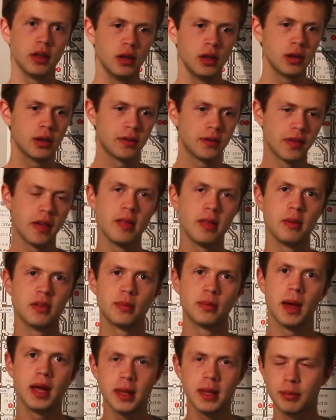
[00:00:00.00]
you can send them
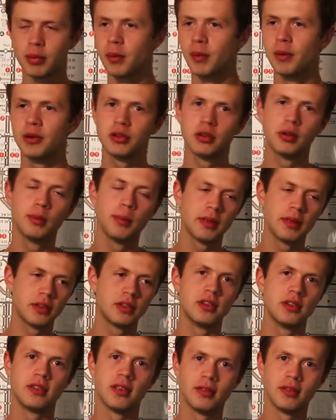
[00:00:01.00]
as many promotional
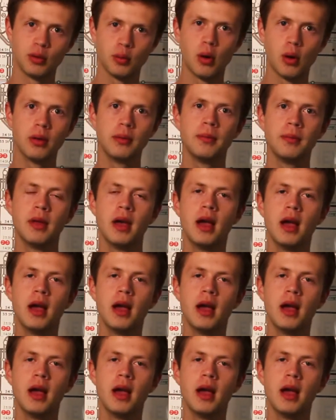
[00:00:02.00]
messages as you want,